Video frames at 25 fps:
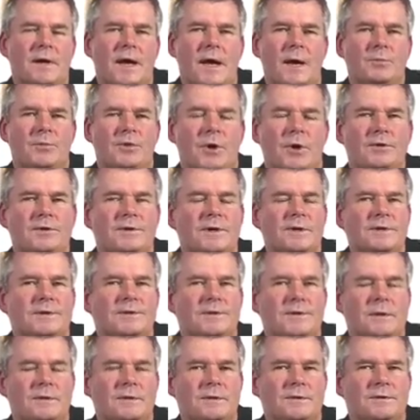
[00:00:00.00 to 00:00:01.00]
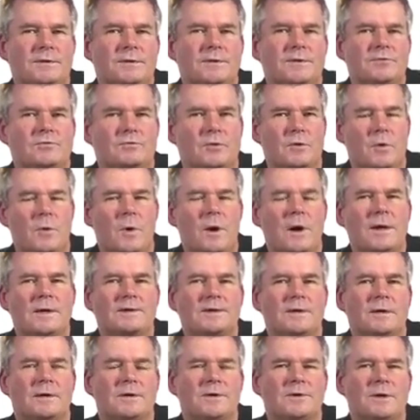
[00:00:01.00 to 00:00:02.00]
and protein synthesis
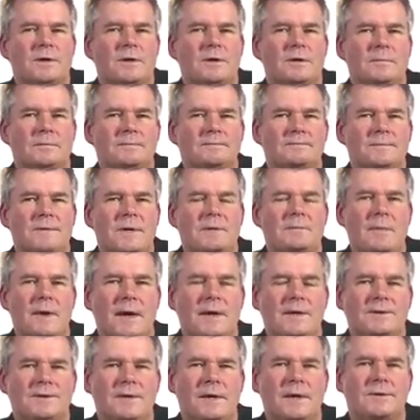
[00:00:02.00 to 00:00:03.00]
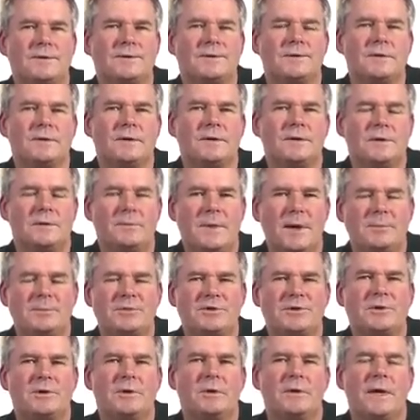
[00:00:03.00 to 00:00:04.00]
requires energy, it makes sense to
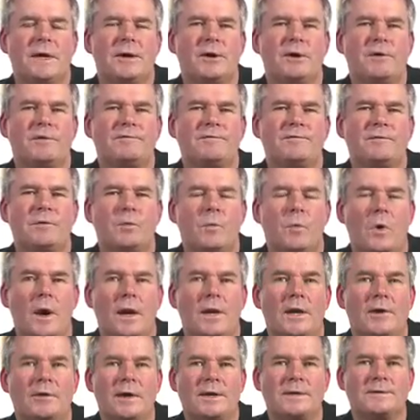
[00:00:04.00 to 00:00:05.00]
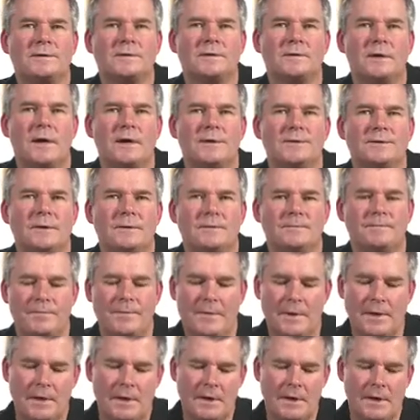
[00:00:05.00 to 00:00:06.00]
perhaps turn that off while you're exercising.
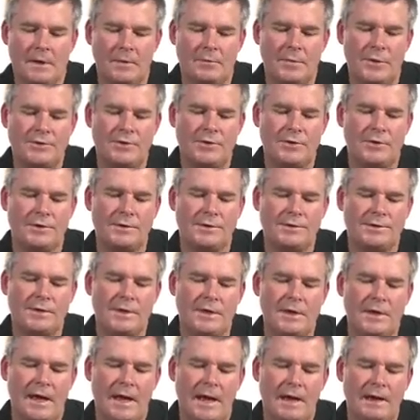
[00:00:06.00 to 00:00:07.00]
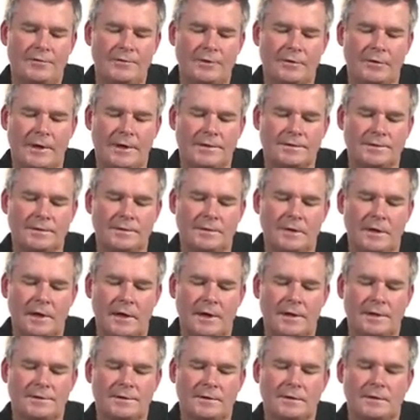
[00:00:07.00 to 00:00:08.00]
But you can see after
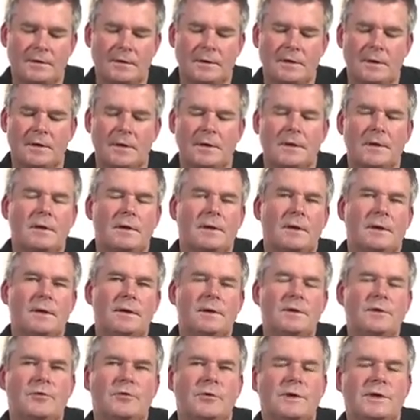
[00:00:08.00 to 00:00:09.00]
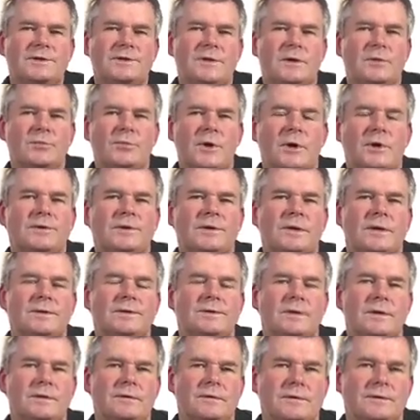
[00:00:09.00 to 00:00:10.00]
exercise an increase in protein
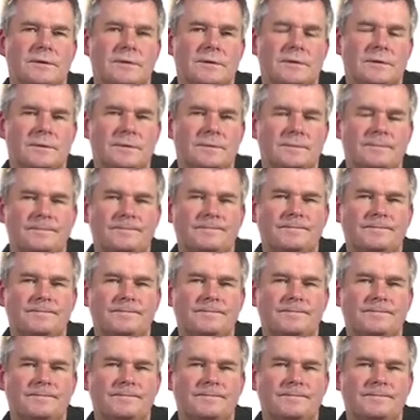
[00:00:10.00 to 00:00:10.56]
synthesis.